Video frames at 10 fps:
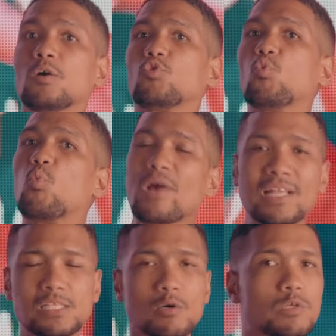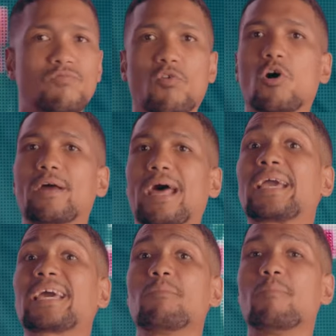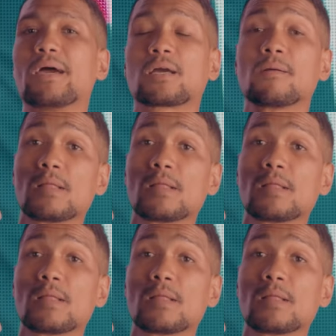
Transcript: to win souls for God, I came back